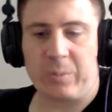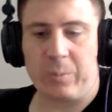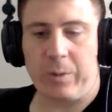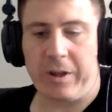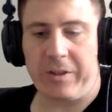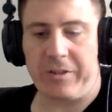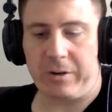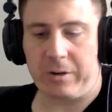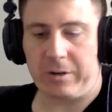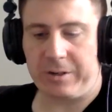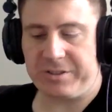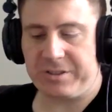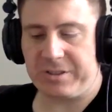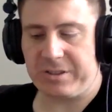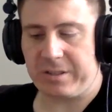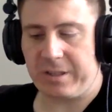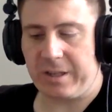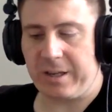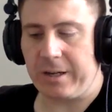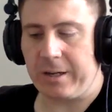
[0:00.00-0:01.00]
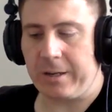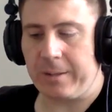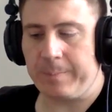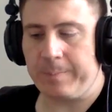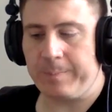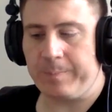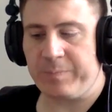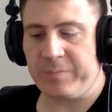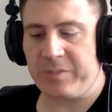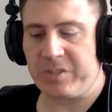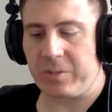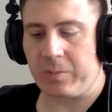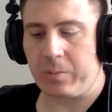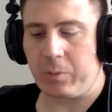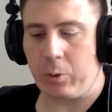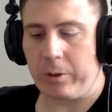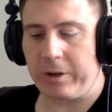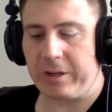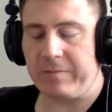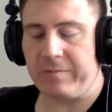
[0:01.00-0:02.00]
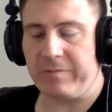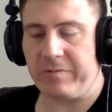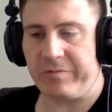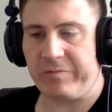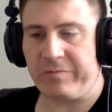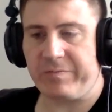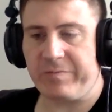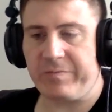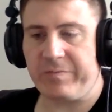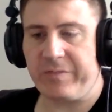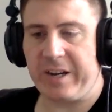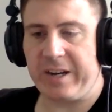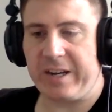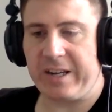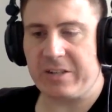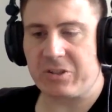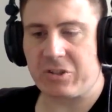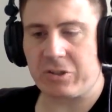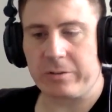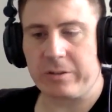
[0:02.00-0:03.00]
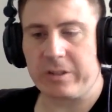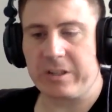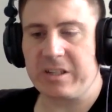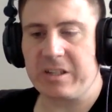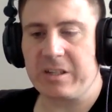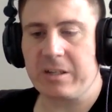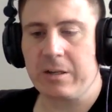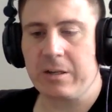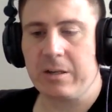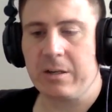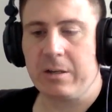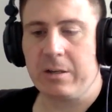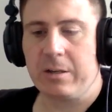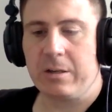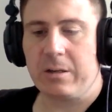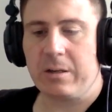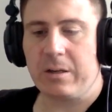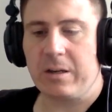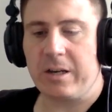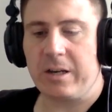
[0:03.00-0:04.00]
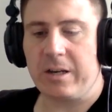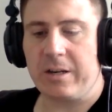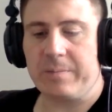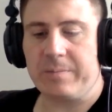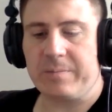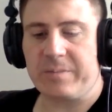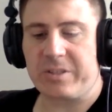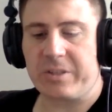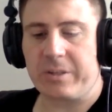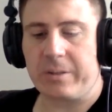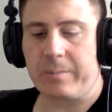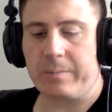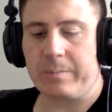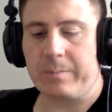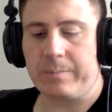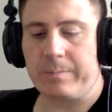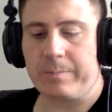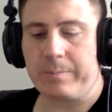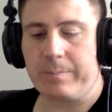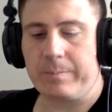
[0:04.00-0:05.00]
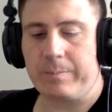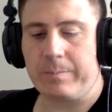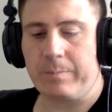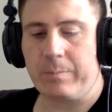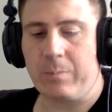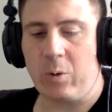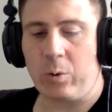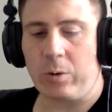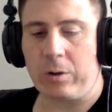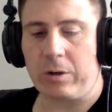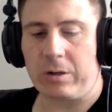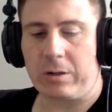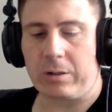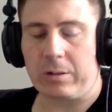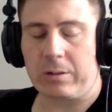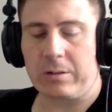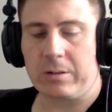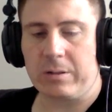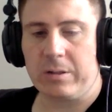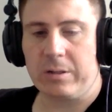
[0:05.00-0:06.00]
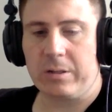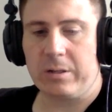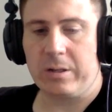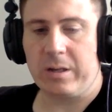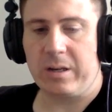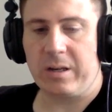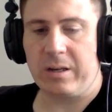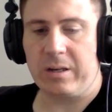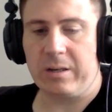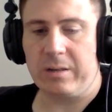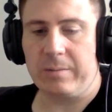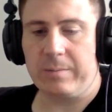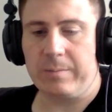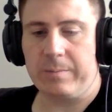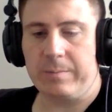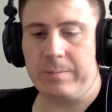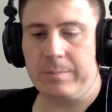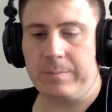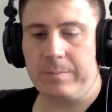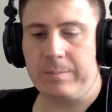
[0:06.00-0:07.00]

whether it's um, supporting financially, um, some more, um,